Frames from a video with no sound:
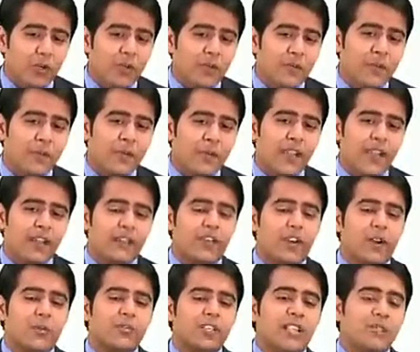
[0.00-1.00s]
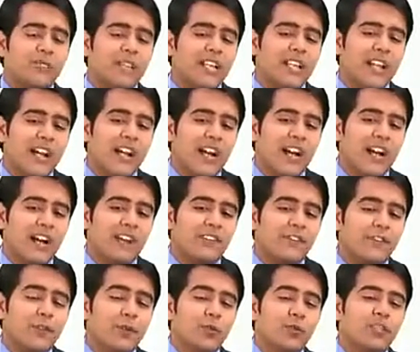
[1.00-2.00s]
2 from the limit
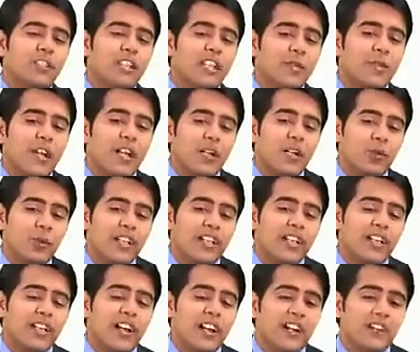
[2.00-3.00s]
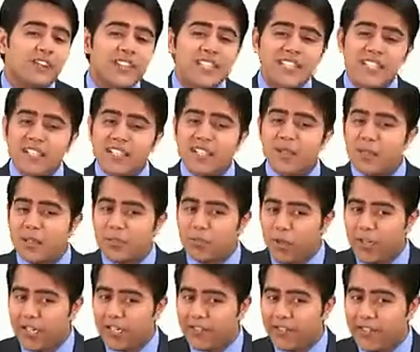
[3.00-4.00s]
half to 3 by 2. Here half is nothing
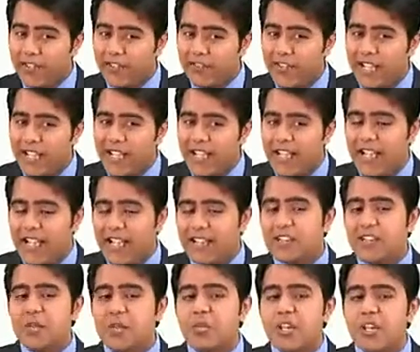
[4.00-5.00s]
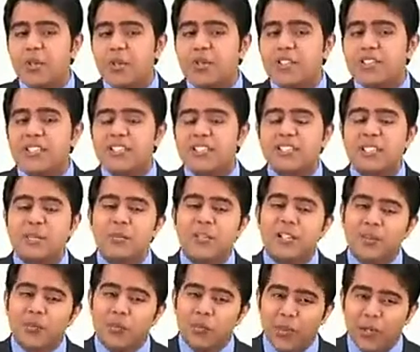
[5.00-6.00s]
but 0.5 and 3 by 2 is nothing
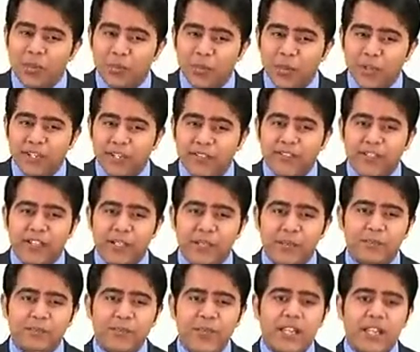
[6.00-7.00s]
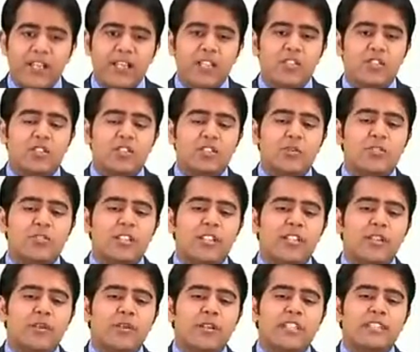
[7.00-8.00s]
but 1.5. So
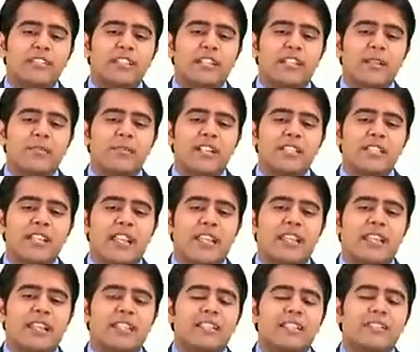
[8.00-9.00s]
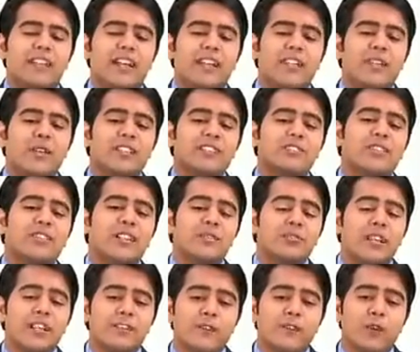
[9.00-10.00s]
substituting the limits, I get the value as
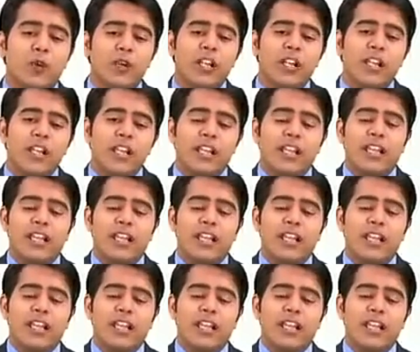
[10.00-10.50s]
1 by 4